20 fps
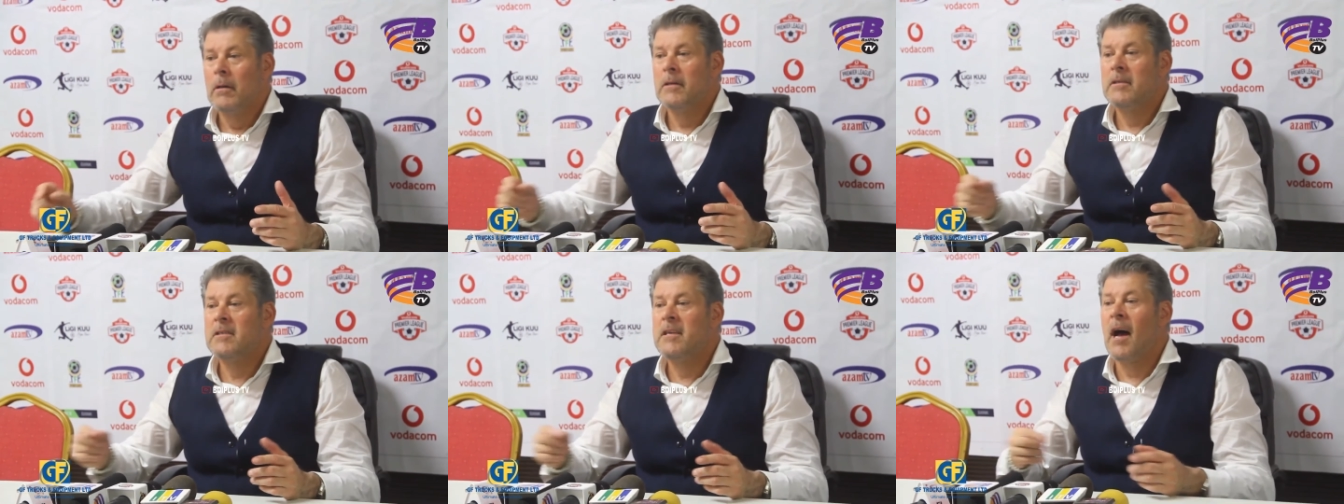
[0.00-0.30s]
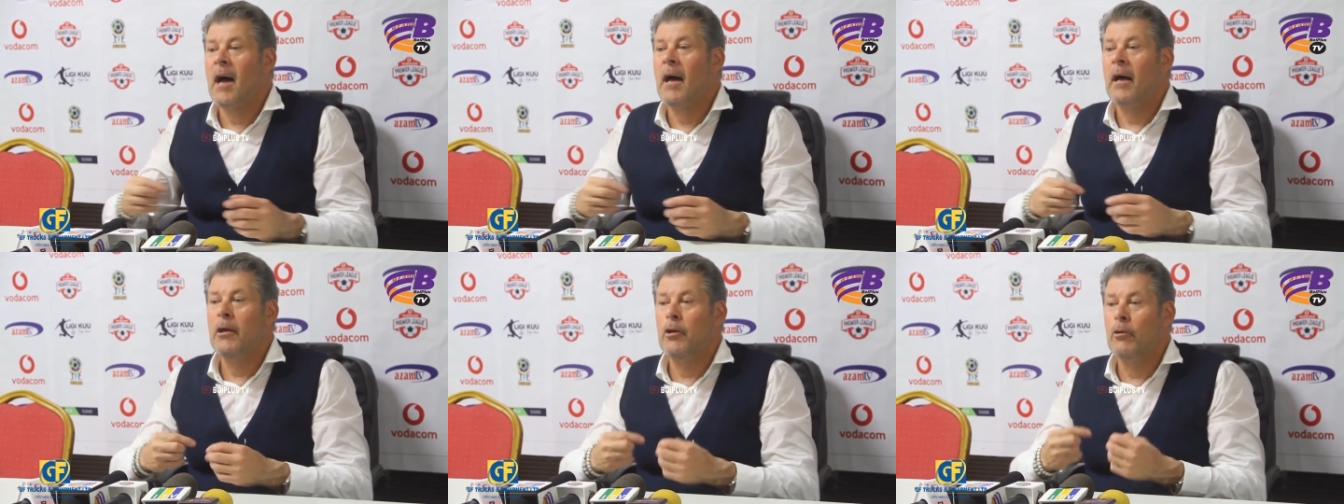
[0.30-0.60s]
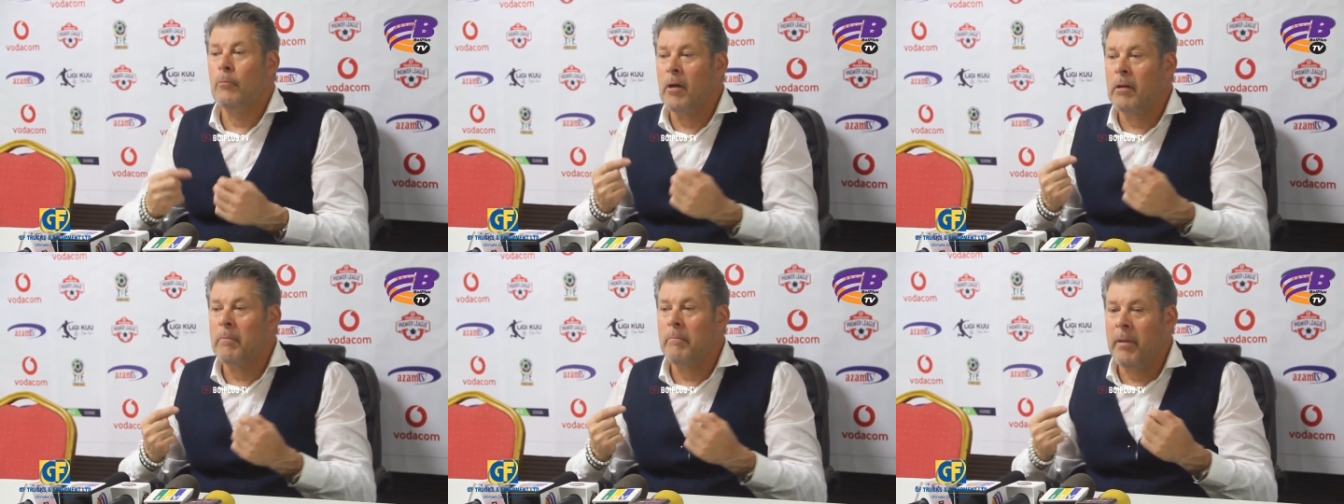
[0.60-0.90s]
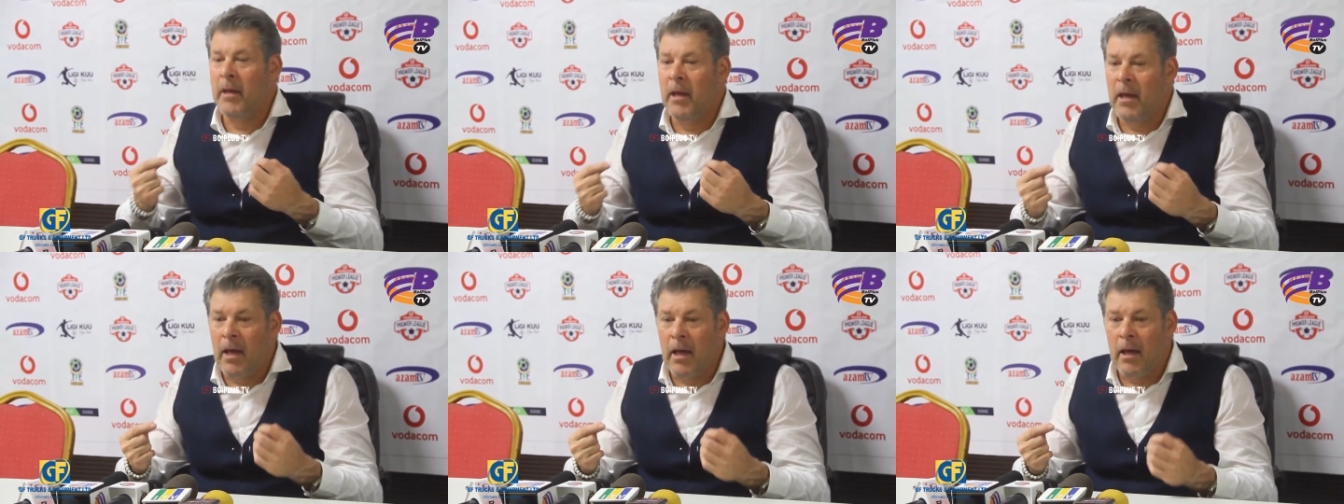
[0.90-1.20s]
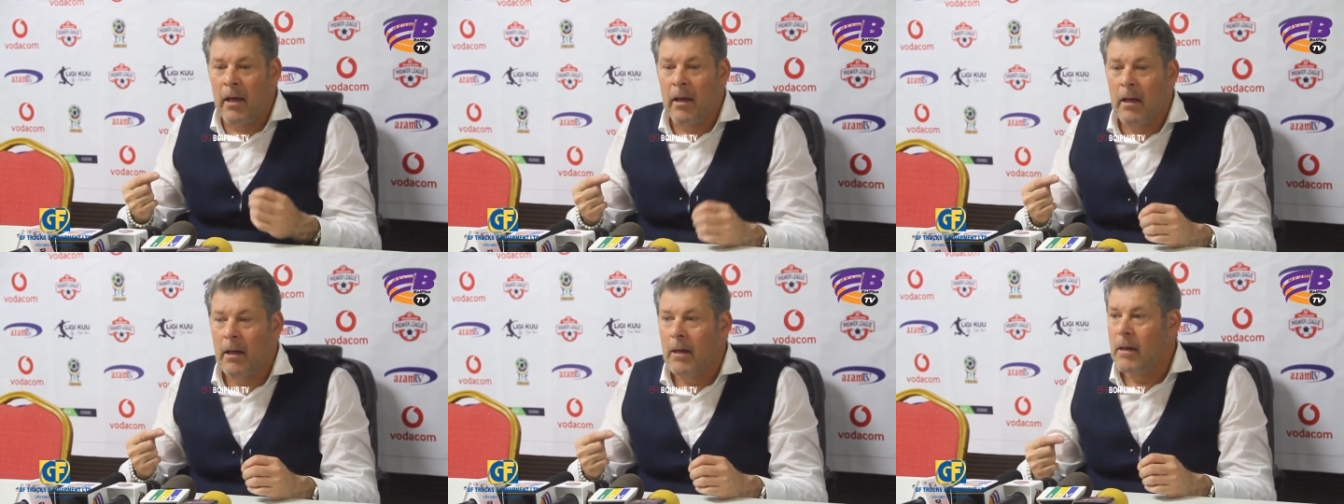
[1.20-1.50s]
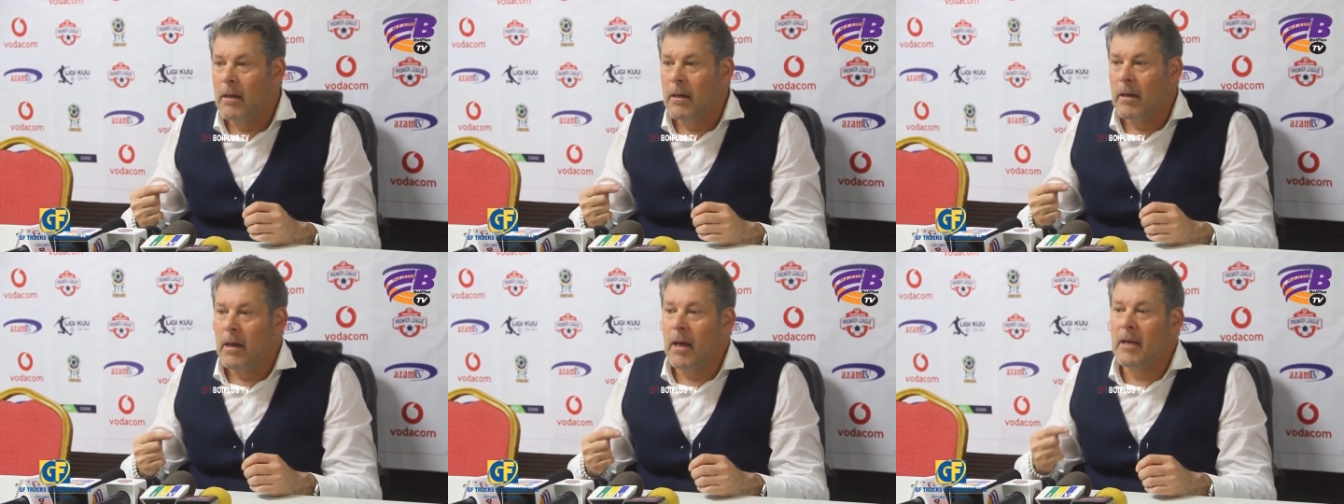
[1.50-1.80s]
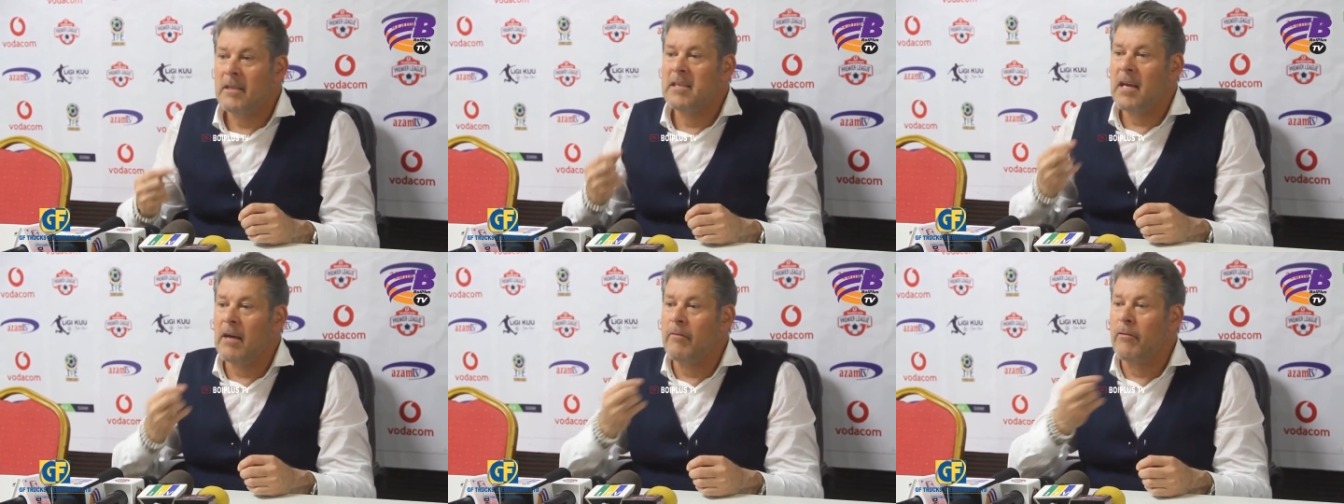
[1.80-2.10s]
they are human being
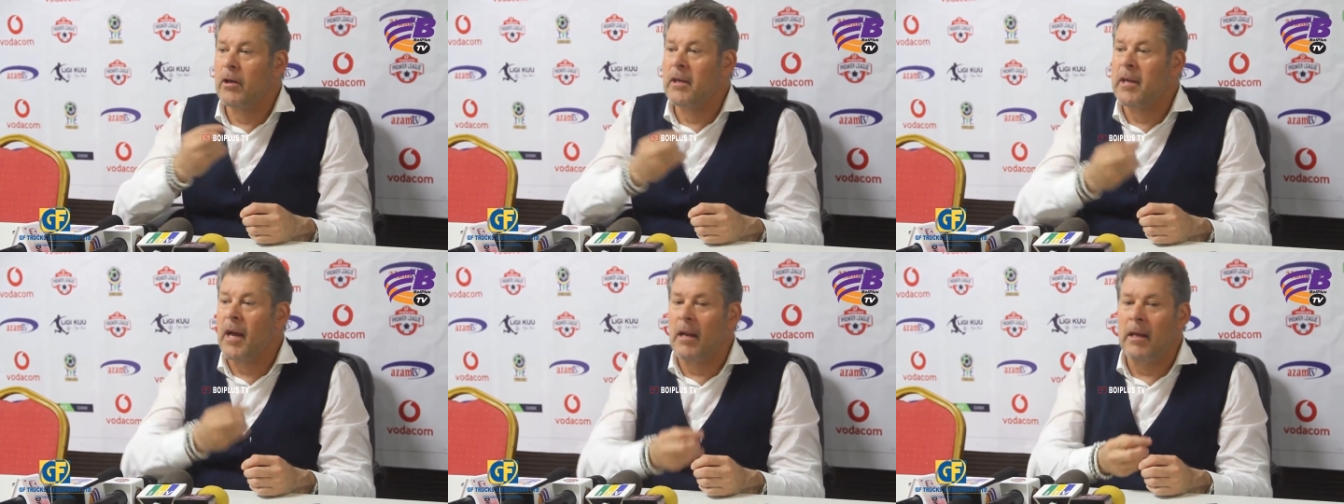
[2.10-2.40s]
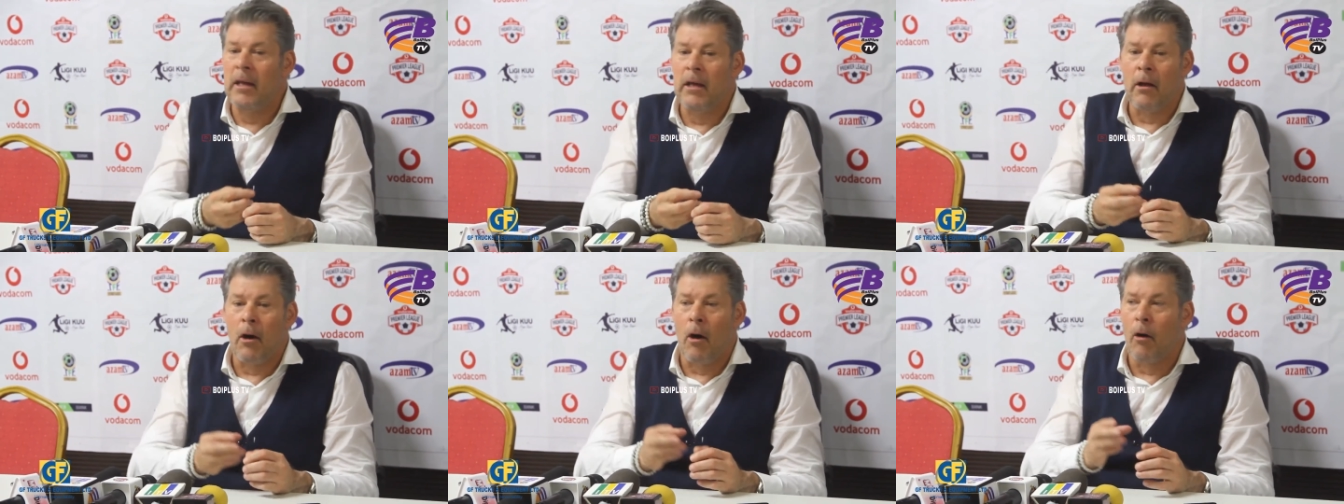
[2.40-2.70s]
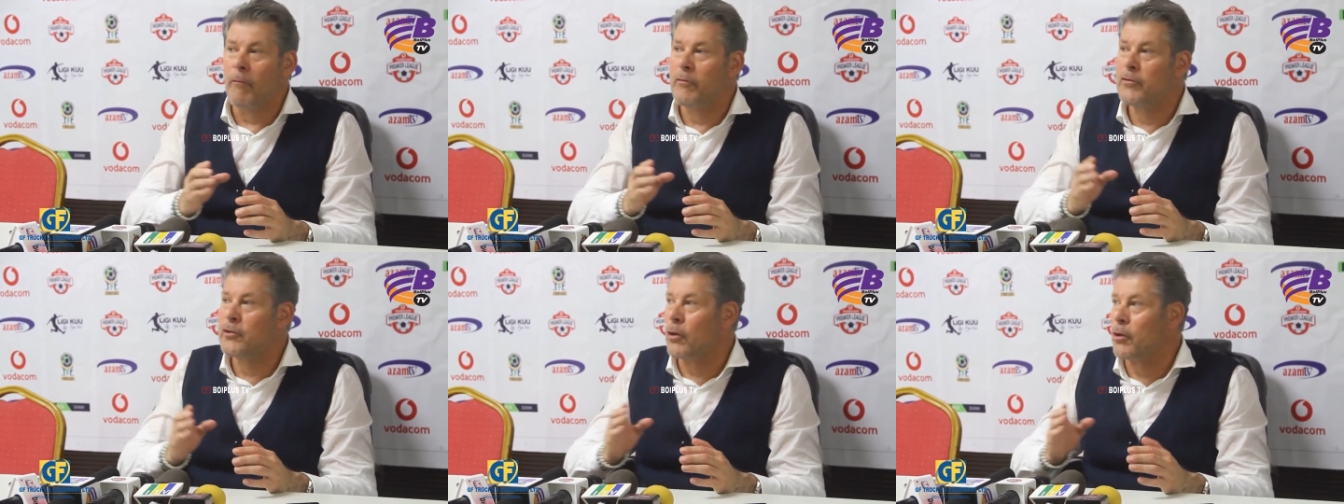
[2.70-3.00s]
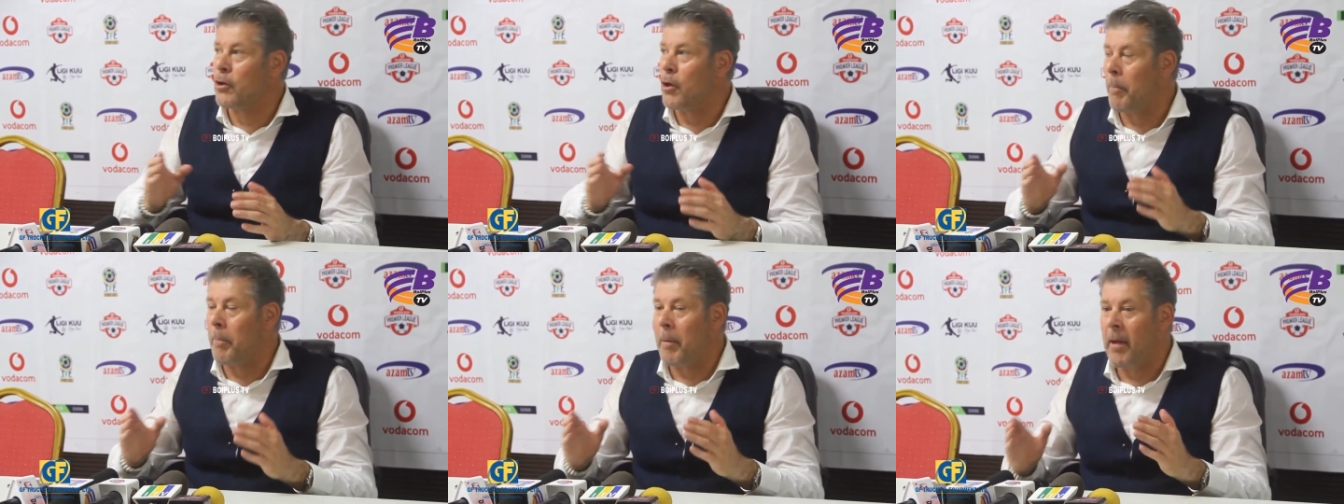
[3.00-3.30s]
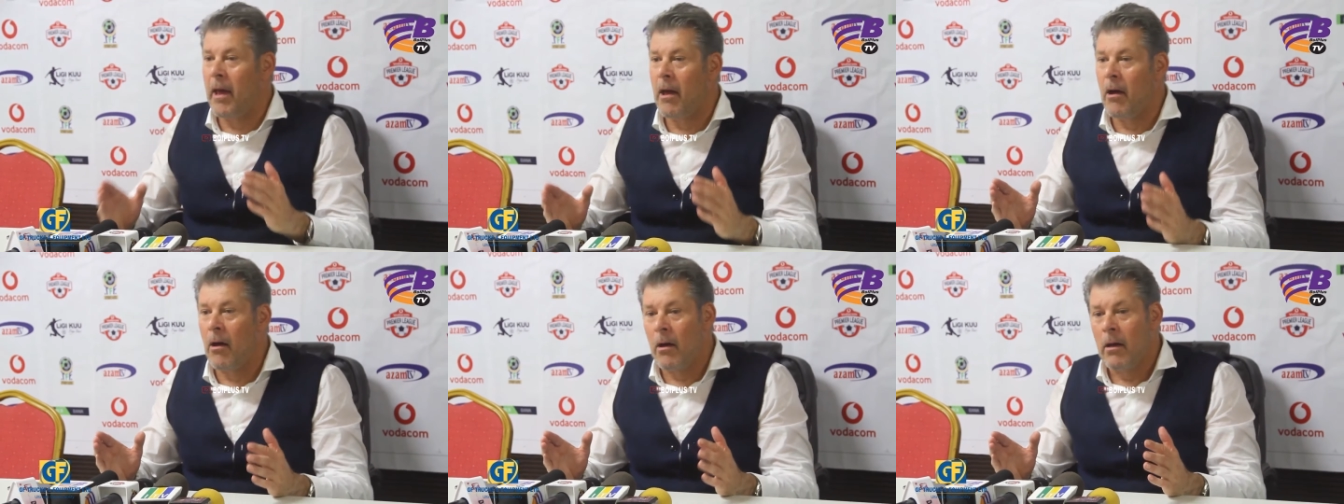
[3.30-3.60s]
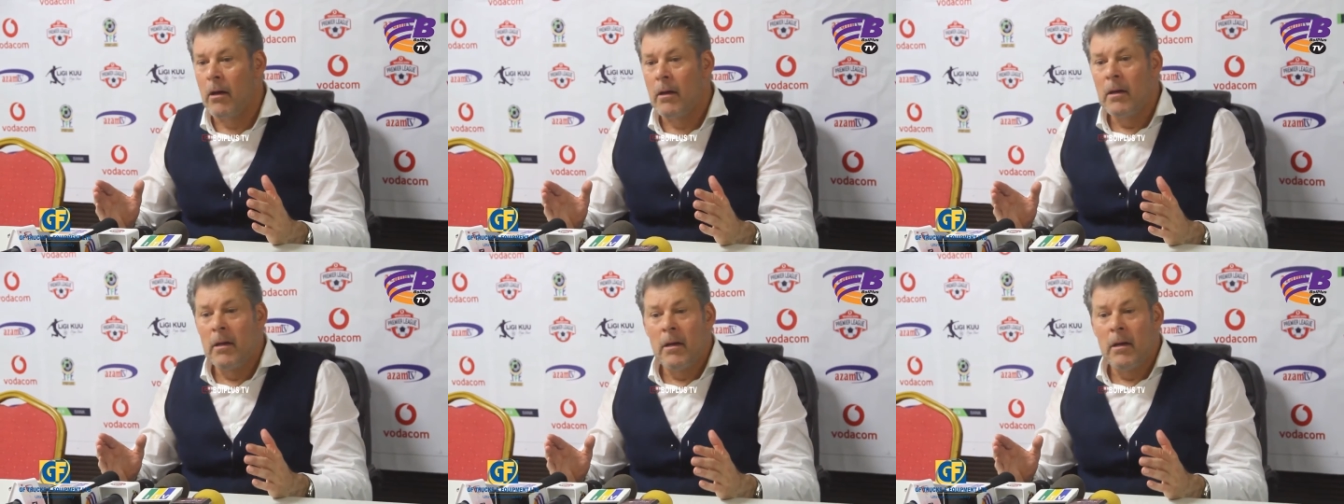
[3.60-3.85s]
and they have a career of soccer player.